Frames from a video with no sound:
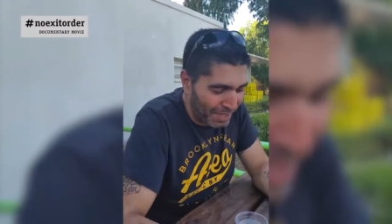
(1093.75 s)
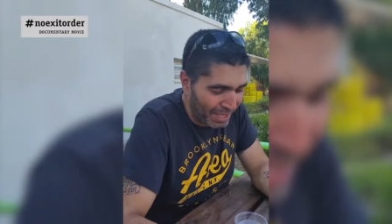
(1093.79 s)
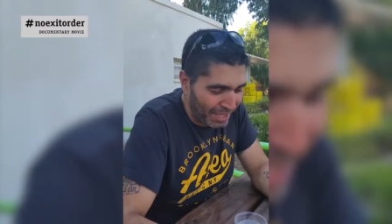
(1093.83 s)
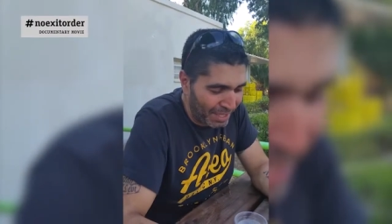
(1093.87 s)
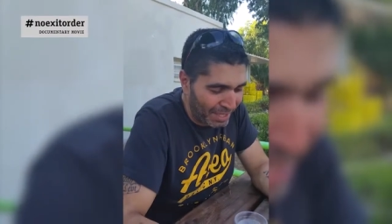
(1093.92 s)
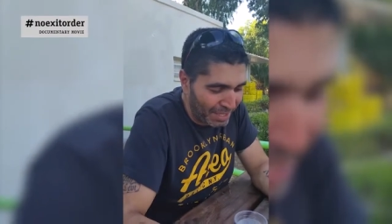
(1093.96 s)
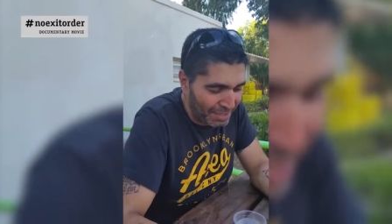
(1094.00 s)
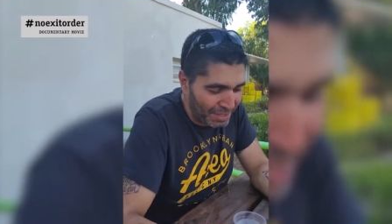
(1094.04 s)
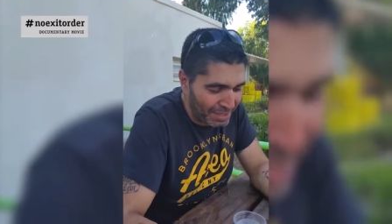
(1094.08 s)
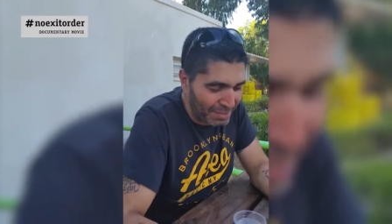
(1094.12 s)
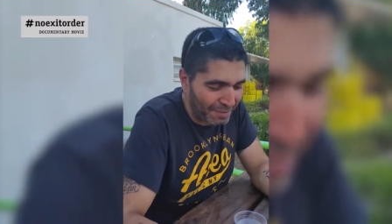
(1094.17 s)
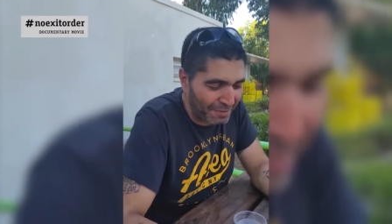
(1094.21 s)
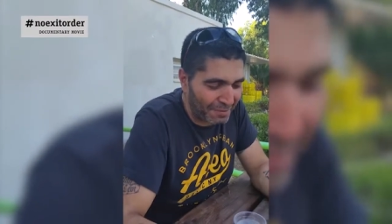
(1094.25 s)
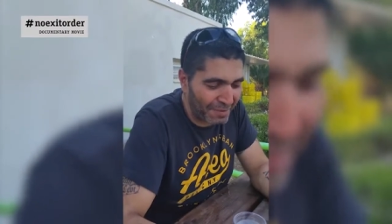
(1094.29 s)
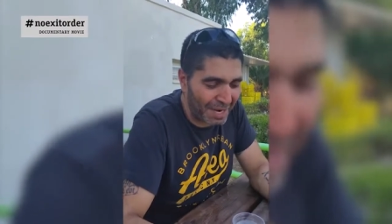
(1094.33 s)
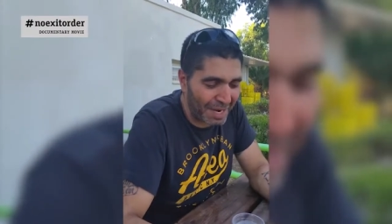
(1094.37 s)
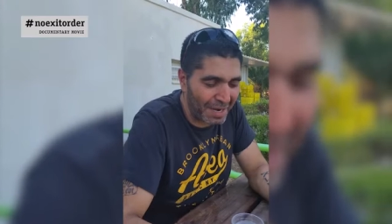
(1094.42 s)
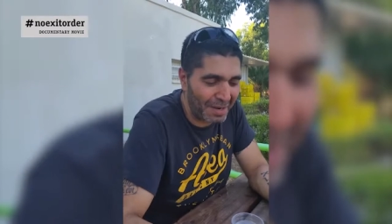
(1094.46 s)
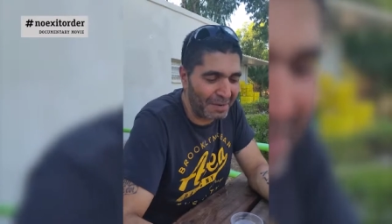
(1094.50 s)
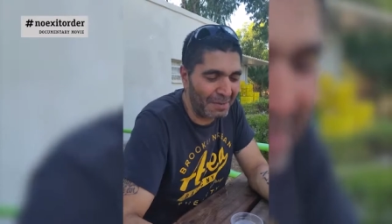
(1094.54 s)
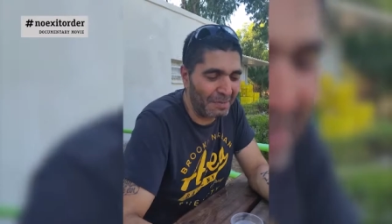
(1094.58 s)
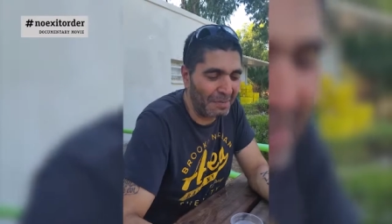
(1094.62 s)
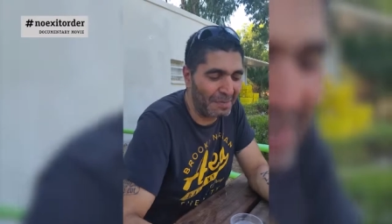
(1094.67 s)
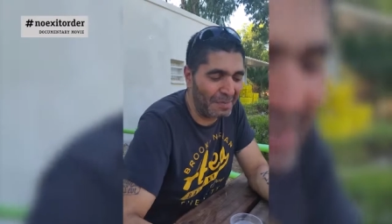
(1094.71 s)
lots of
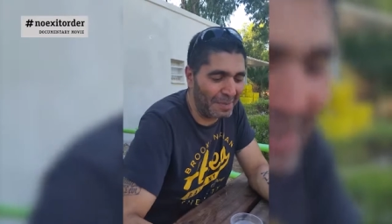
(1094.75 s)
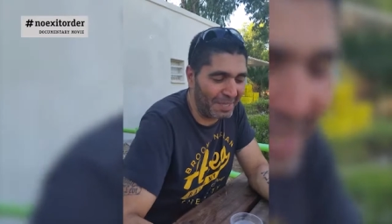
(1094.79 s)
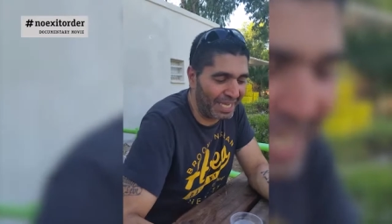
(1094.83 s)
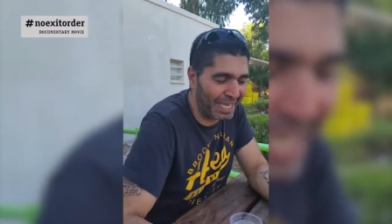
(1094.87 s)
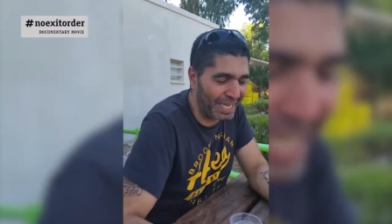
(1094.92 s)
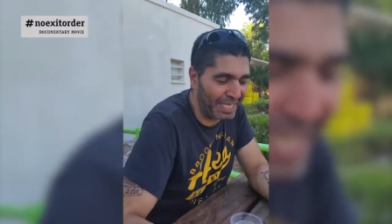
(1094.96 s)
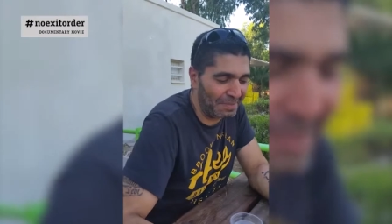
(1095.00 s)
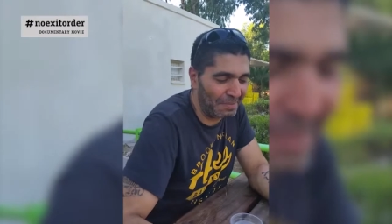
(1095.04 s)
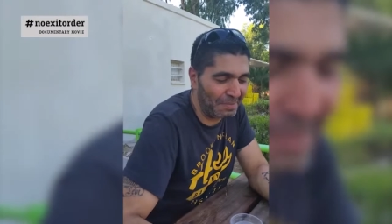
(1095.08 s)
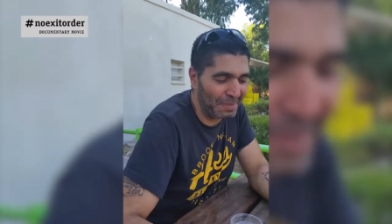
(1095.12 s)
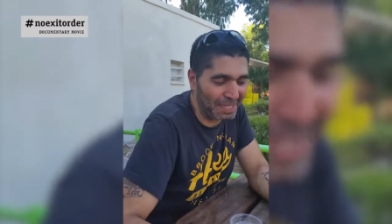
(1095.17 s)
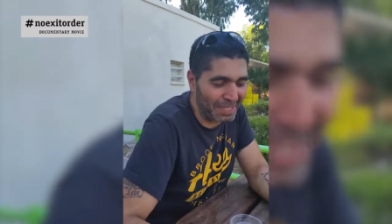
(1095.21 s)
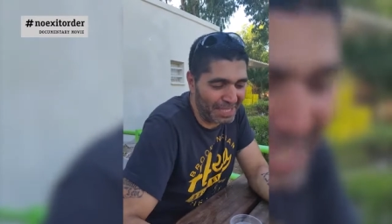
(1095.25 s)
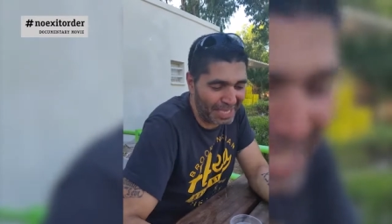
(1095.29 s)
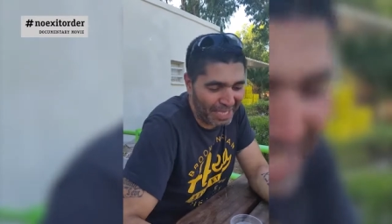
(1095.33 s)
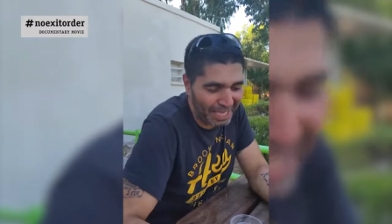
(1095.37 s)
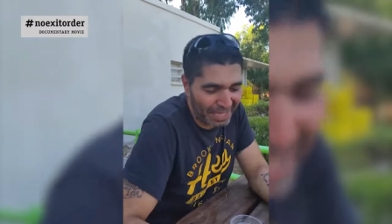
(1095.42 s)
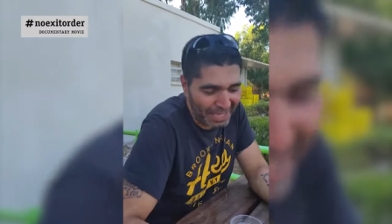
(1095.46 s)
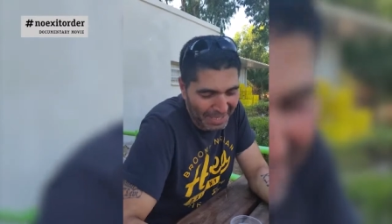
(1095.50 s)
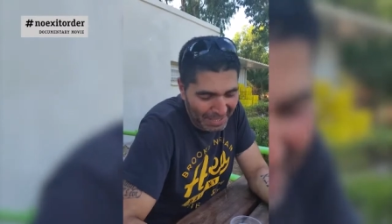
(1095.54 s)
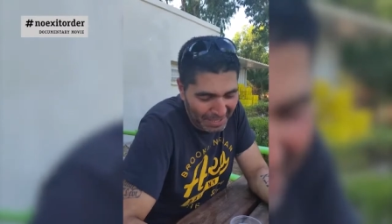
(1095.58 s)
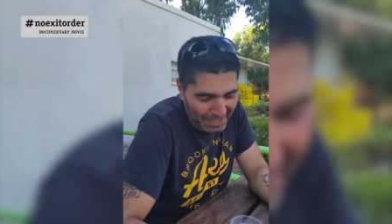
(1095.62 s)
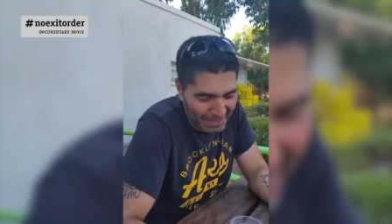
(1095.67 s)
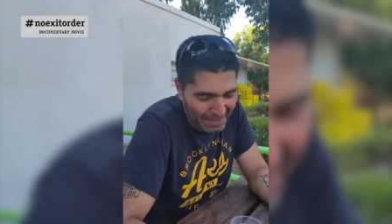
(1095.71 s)
Arab get
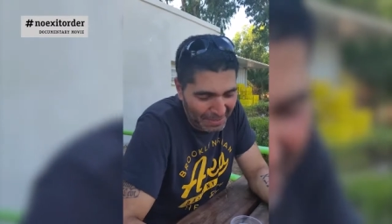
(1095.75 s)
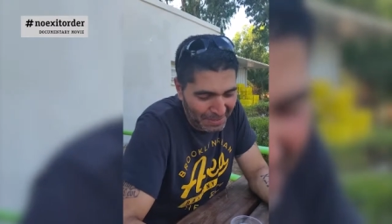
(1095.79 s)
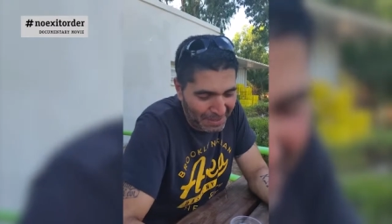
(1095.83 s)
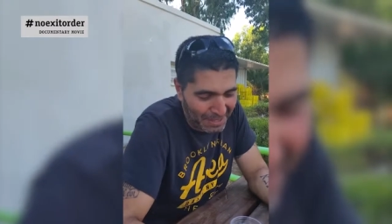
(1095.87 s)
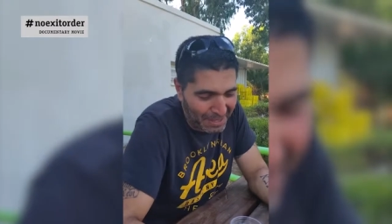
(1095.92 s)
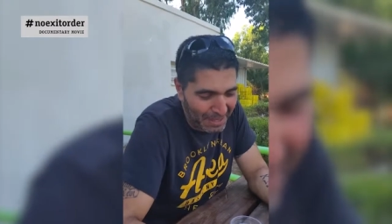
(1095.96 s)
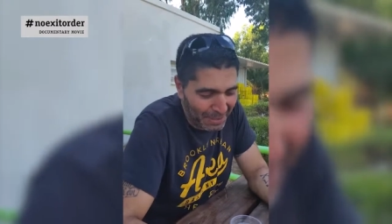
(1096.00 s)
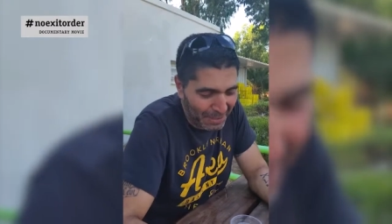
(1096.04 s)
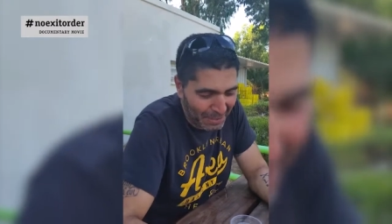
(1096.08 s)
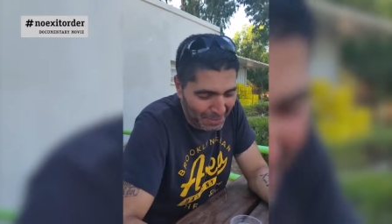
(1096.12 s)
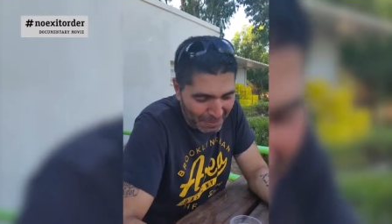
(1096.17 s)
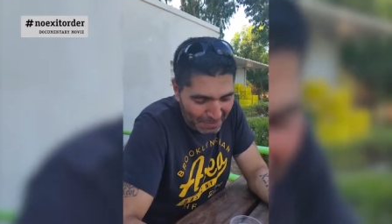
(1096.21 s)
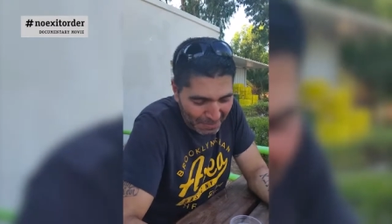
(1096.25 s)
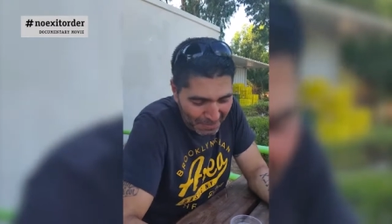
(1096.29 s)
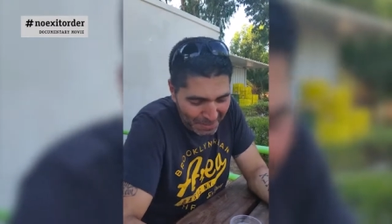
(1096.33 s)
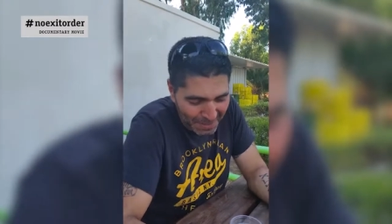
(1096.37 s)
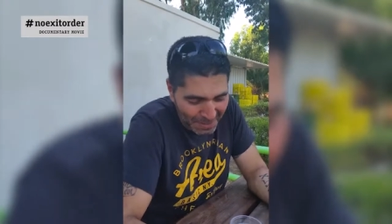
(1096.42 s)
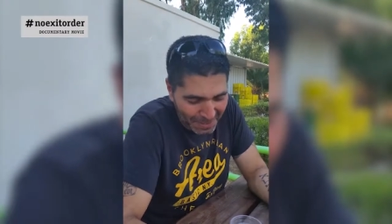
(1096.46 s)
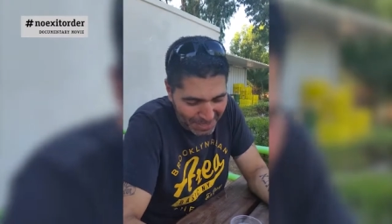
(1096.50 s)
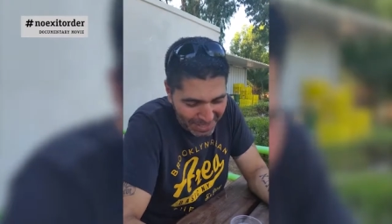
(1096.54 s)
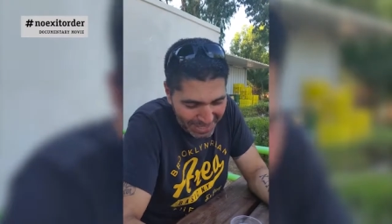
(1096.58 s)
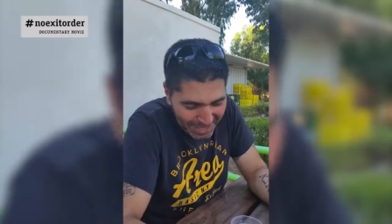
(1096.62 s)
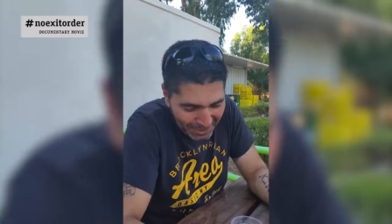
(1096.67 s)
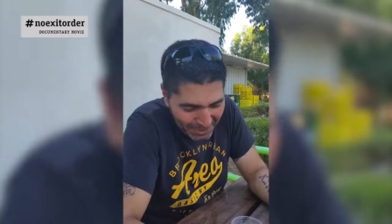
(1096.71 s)
mistaken, start
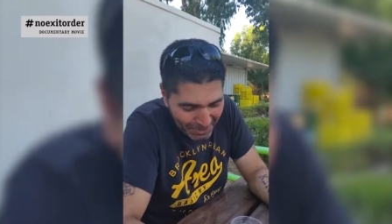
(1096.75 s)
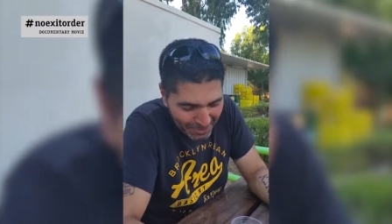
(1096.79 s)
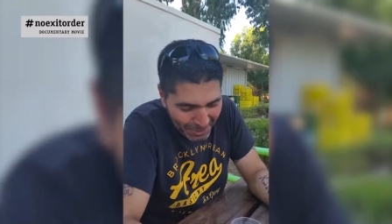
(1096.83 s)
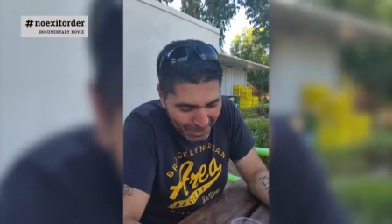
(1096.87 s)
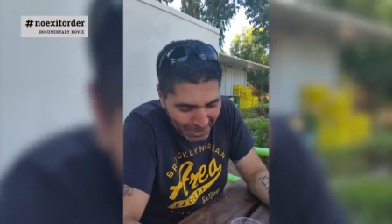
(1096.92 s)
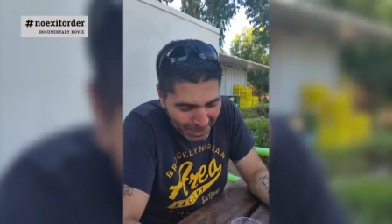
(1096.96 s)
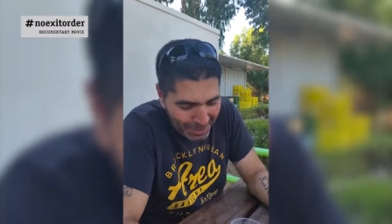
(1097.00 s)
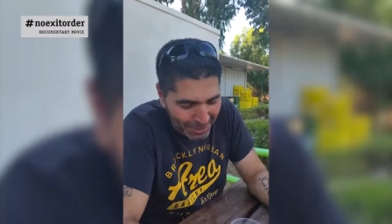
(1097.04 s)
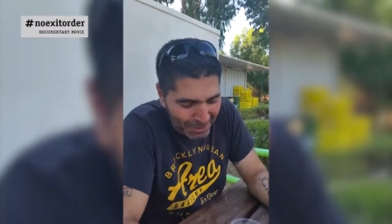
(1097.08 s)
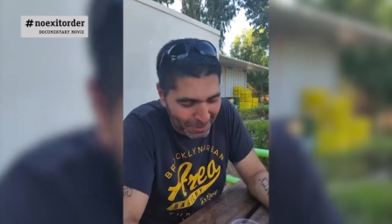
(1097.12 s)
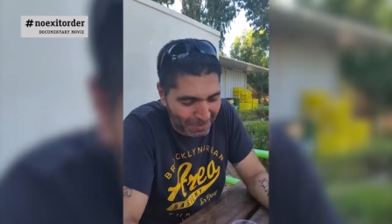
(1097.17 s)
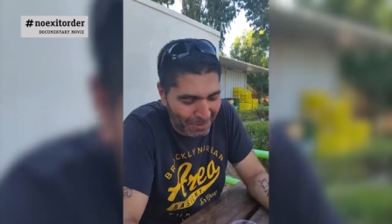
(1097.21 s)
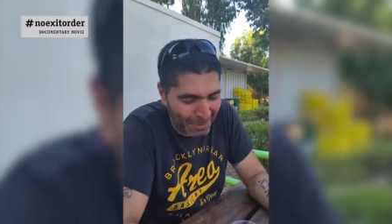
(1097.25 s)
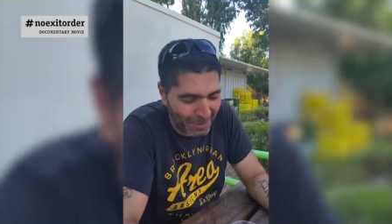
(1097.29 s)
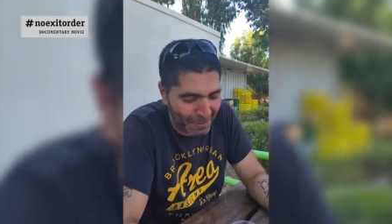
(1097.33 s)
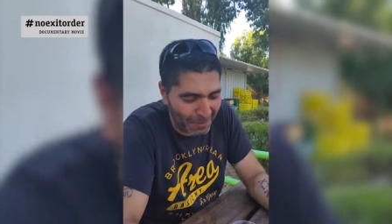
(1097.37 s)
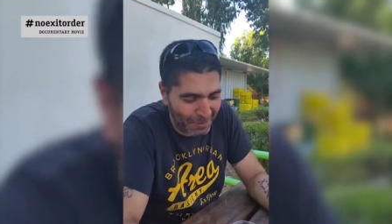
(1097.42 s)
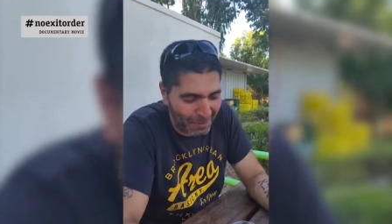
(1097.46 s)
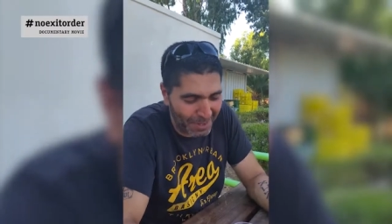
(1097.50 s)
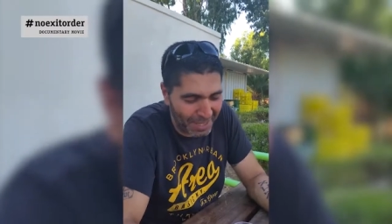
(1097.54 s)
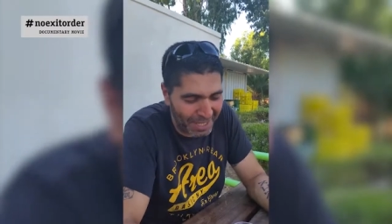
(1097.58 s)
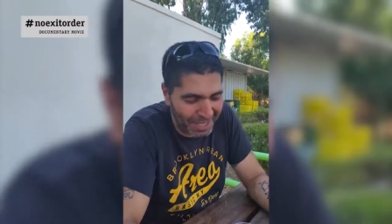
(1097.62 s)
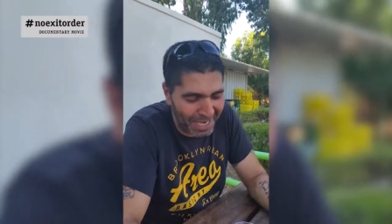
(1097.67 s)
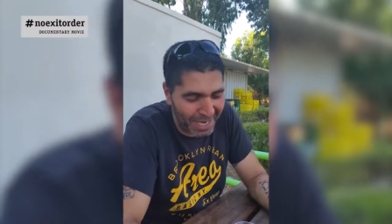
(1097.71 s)
to talk to me
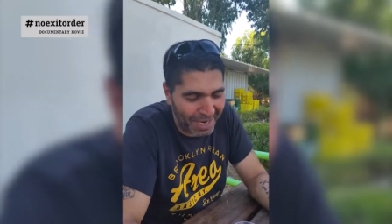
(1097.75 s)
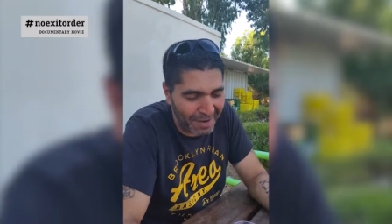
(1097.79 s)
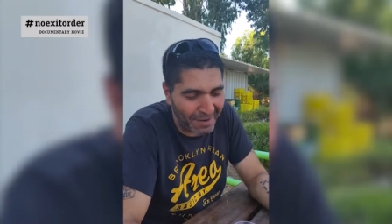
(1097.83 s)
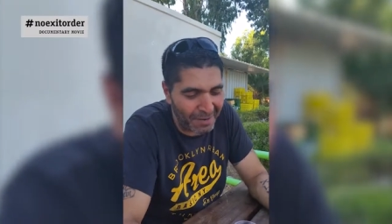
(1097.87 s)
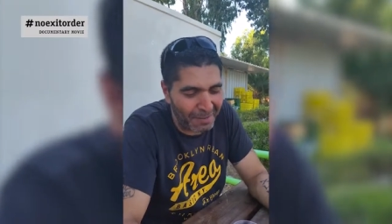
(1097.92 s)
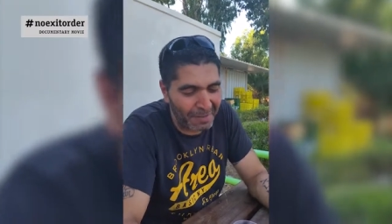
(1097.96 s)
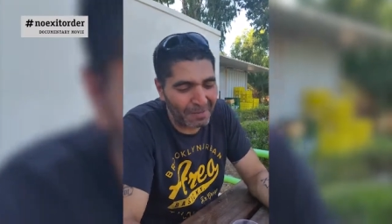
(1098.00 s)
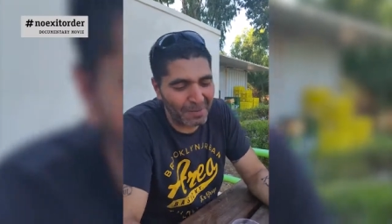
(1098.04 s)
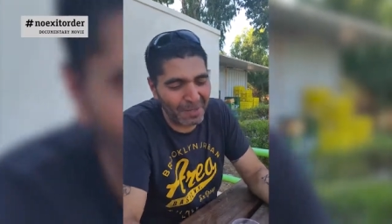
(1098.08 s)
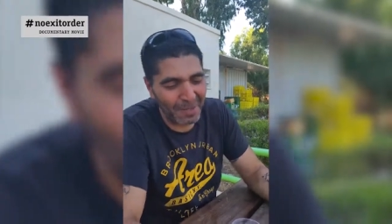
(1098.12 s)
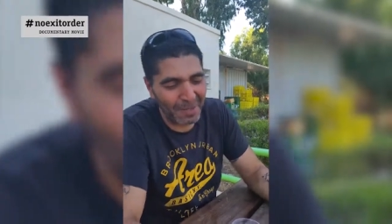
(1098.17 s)
with Arab.